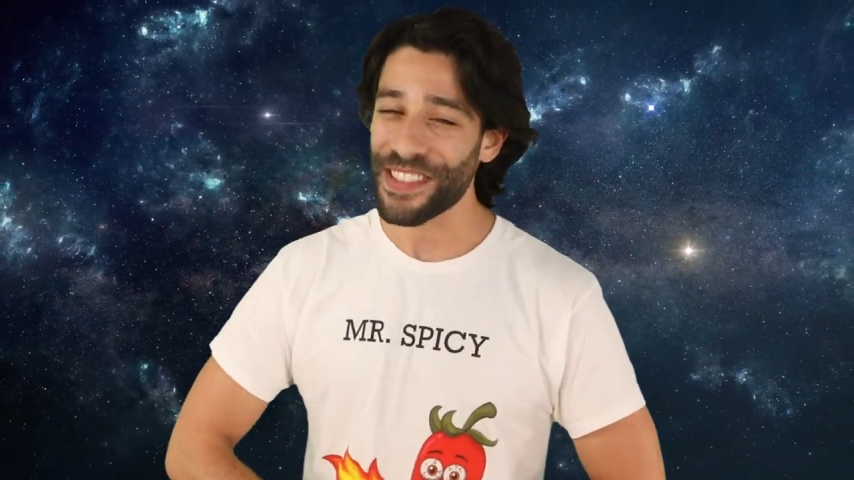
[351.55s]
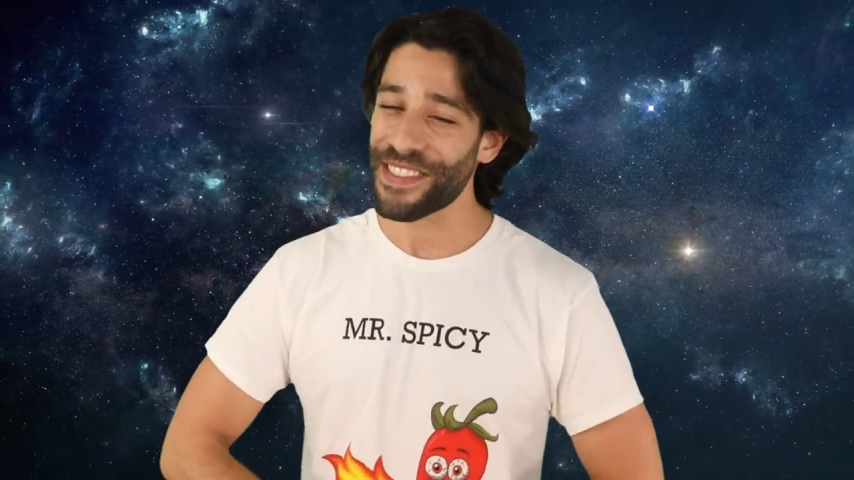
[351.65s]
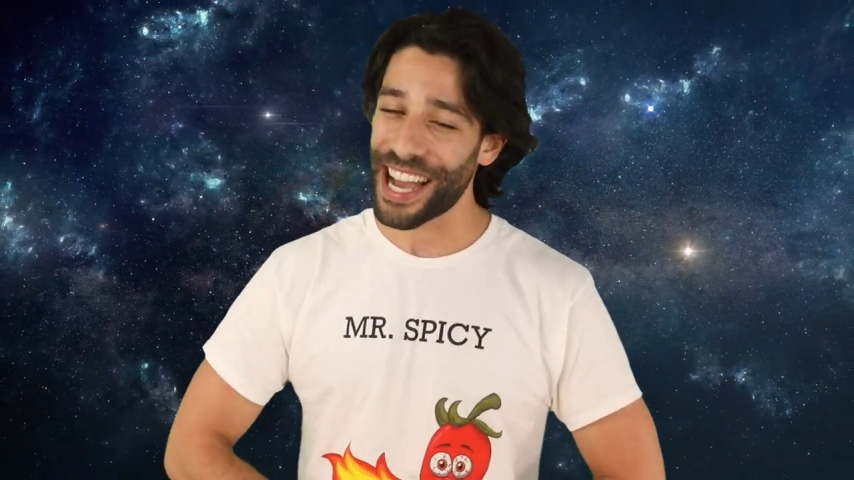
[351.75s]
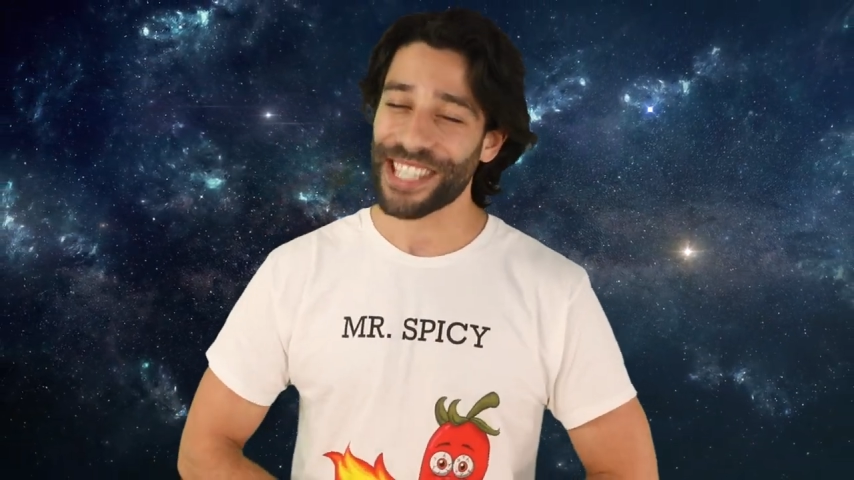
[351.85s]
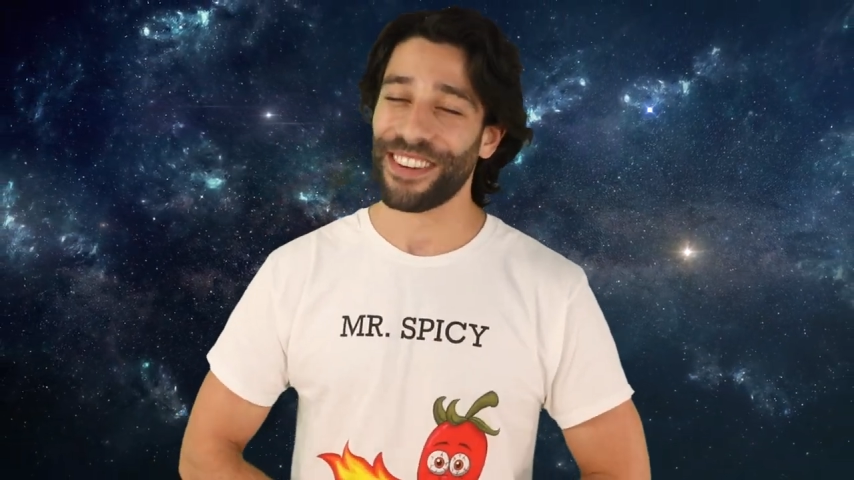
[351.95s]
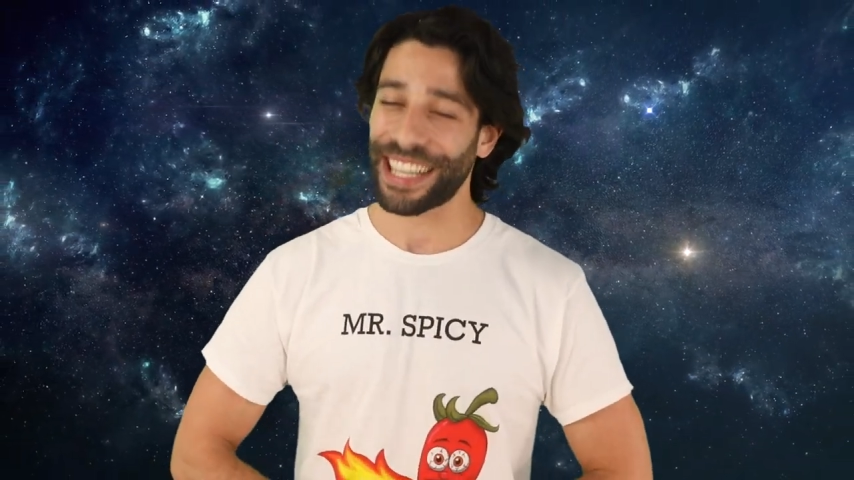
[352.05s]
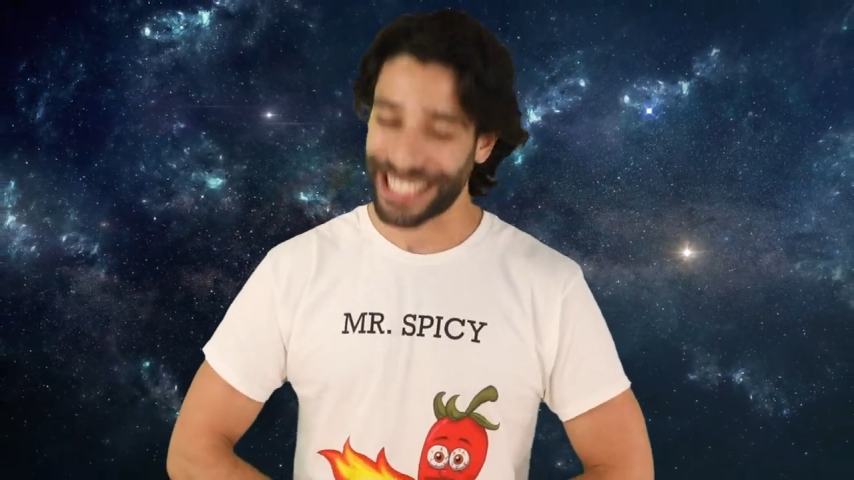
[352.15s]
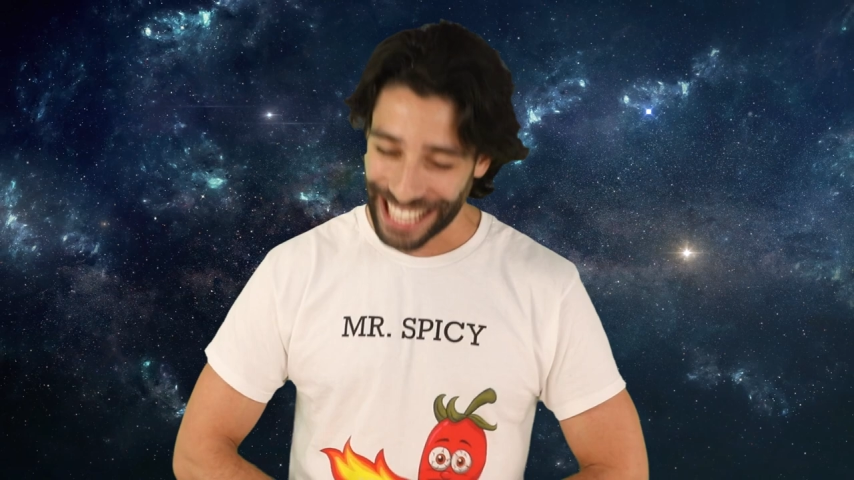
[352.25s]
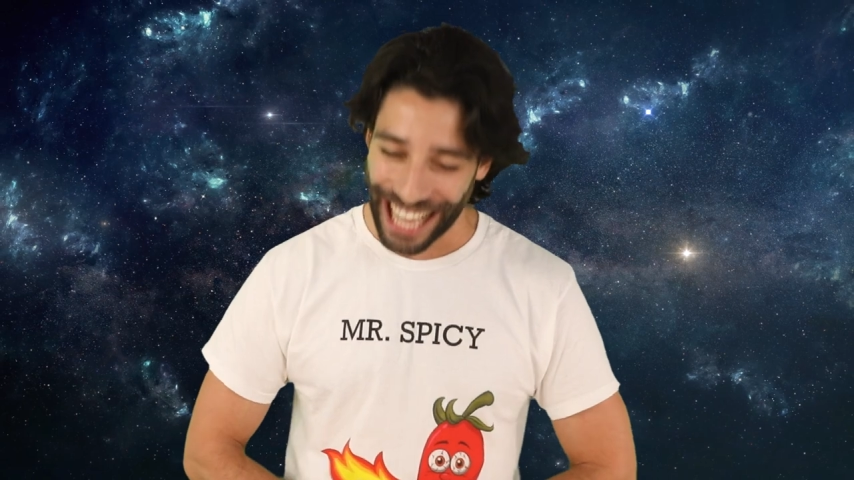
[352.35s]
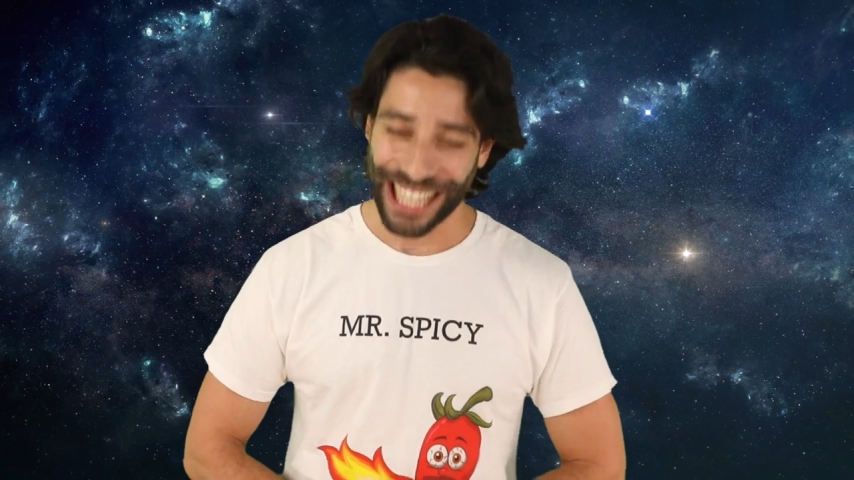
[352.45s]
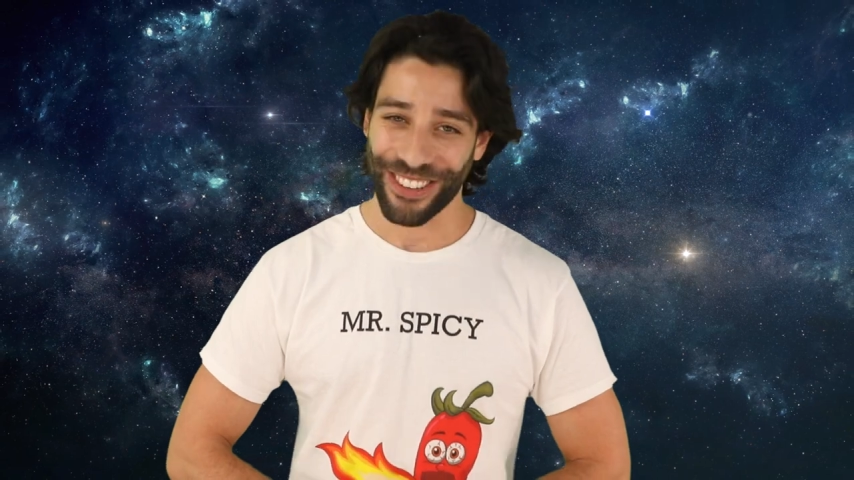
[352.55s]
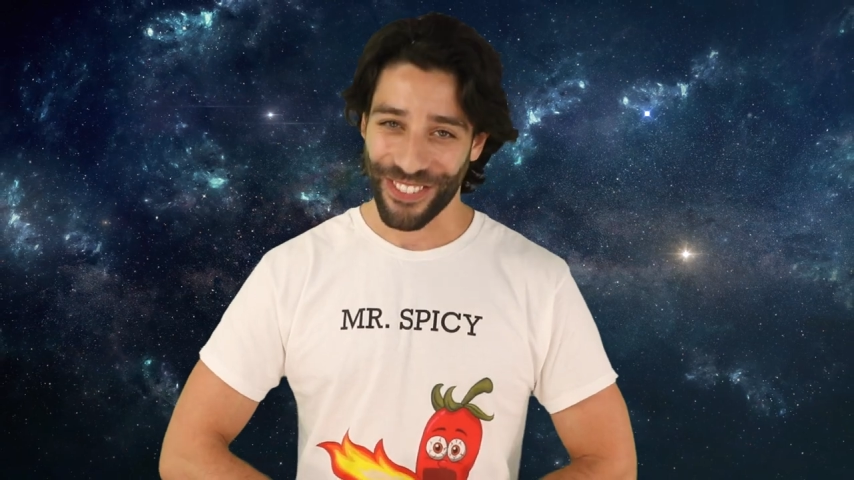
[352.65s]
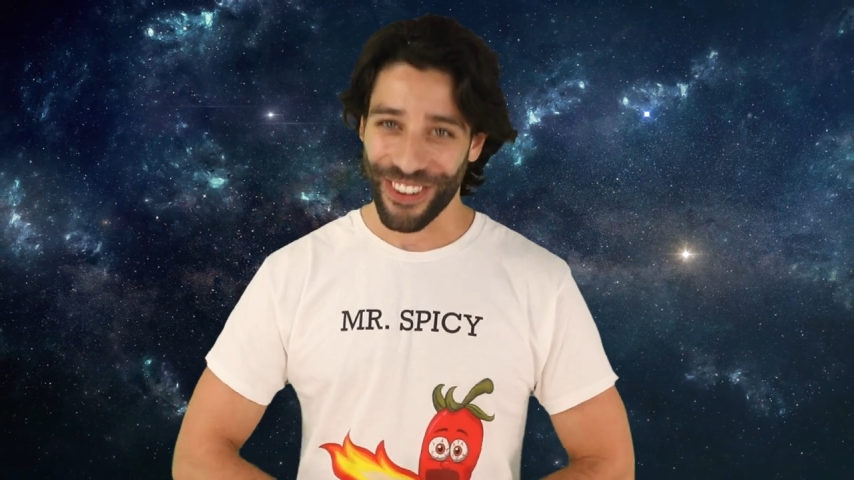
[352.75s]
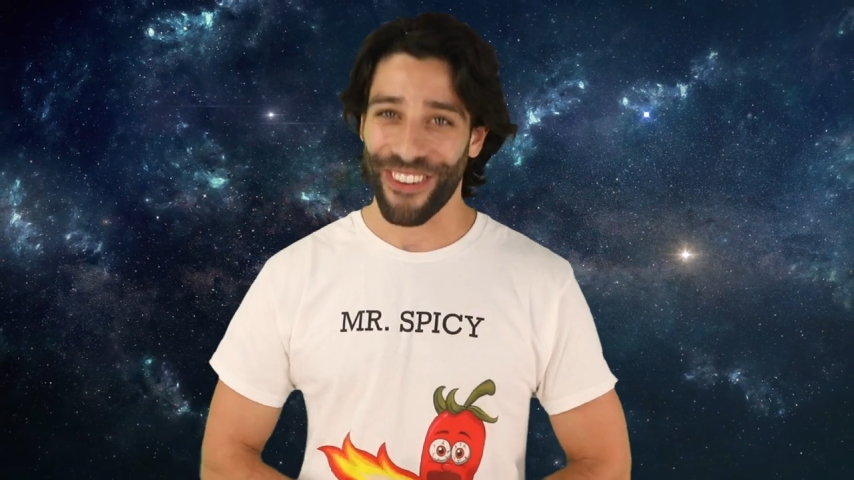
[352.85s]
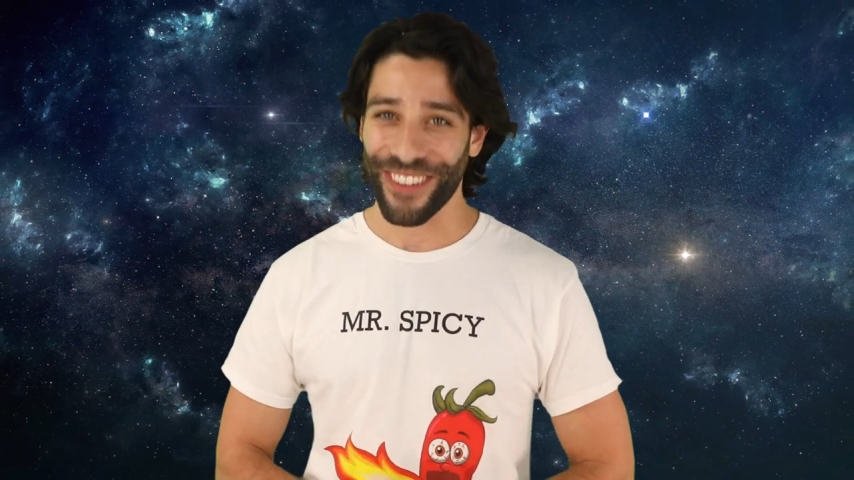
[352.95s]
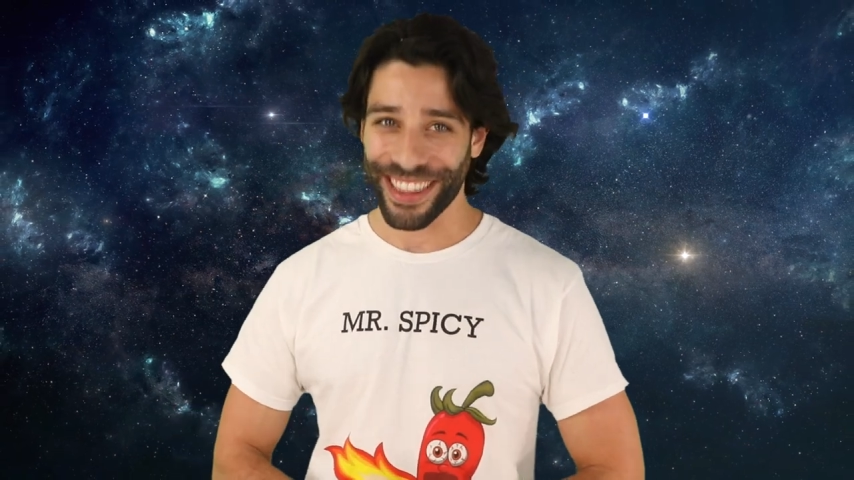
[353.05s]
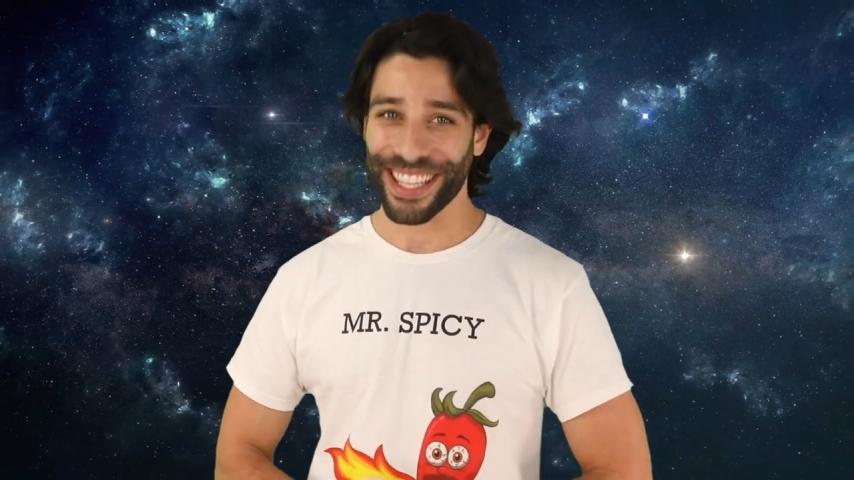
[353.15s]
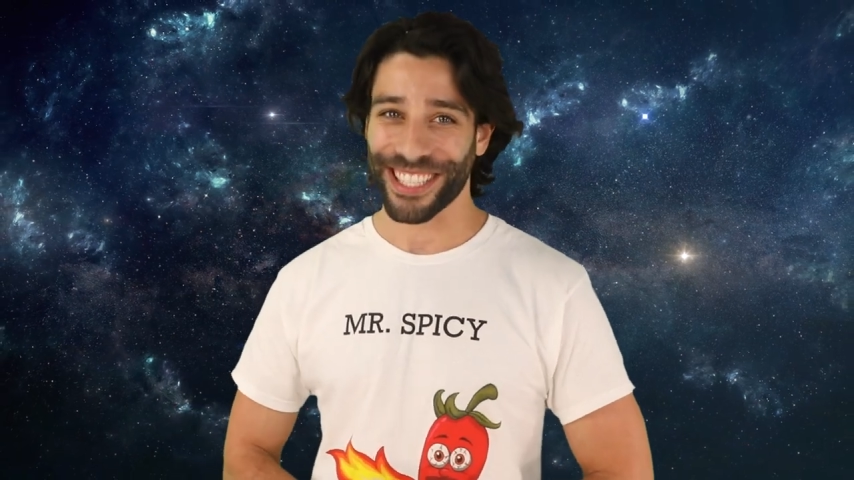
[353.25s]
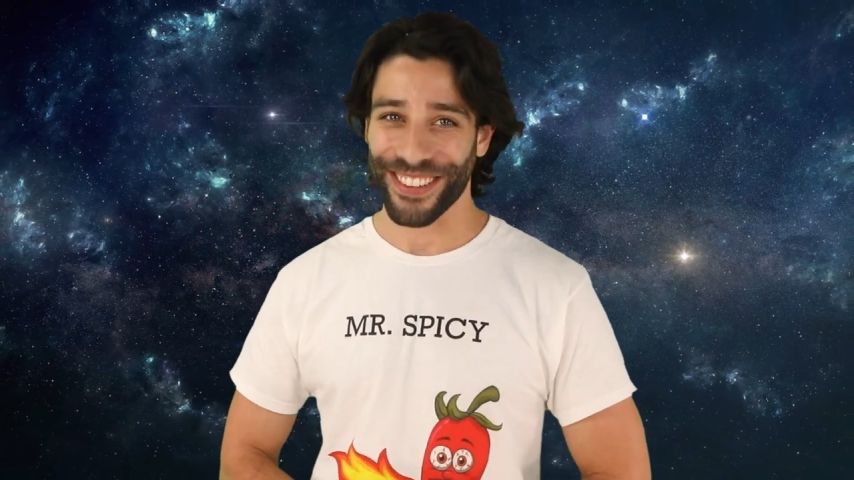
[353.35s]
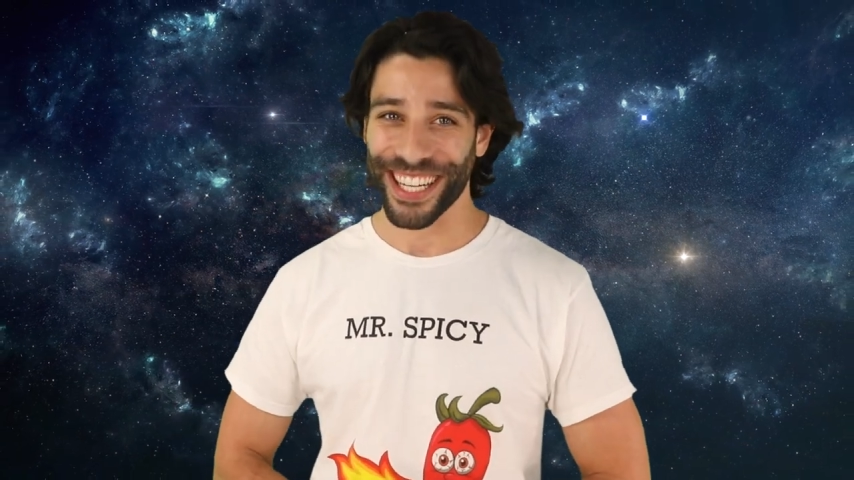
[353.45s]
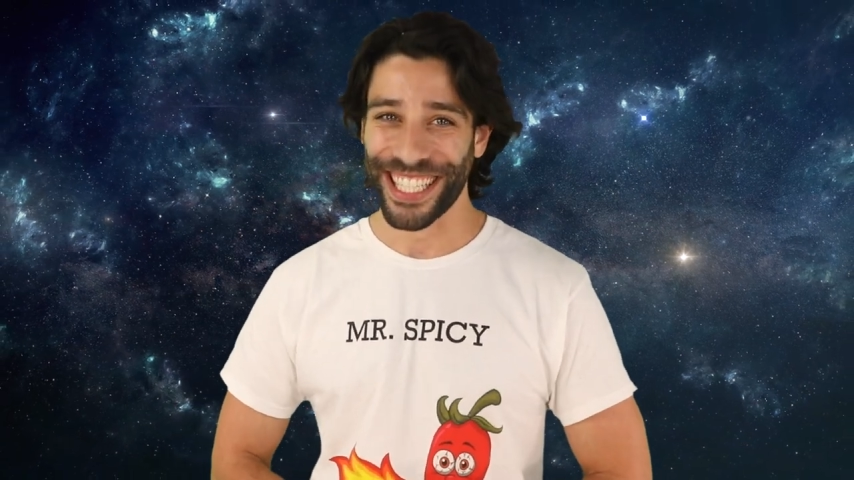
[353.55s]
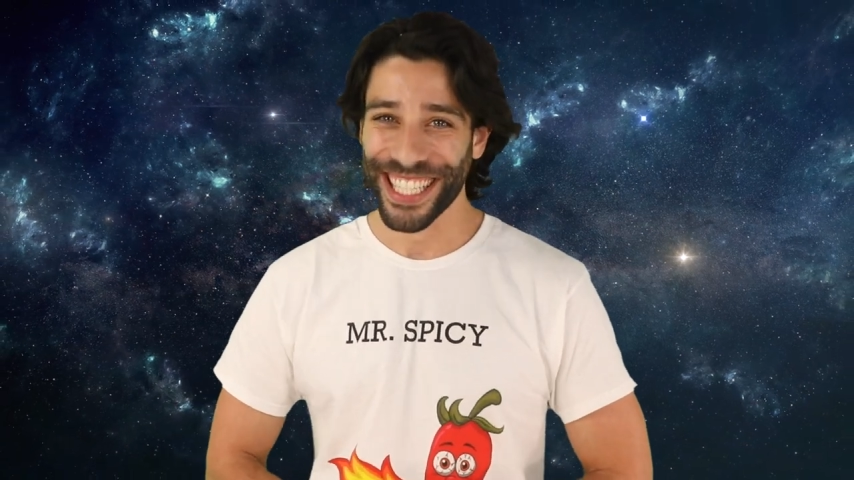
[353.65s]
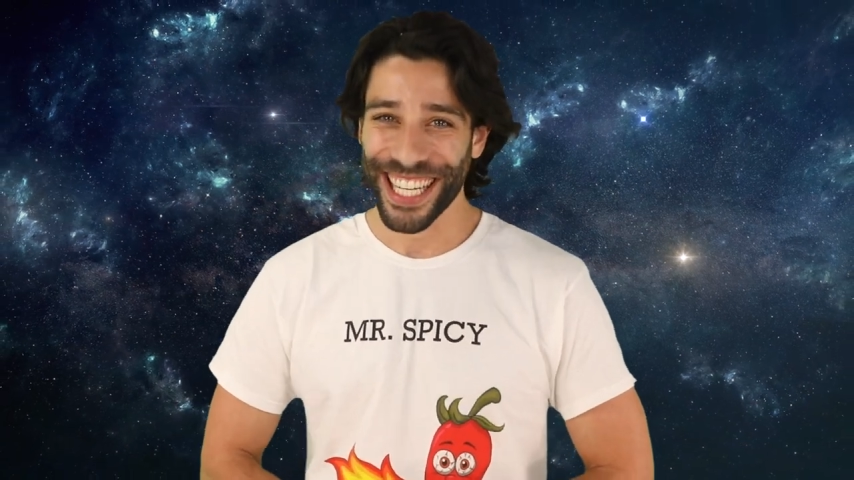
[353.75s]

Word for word: You guys know exactly where I'm going with this one.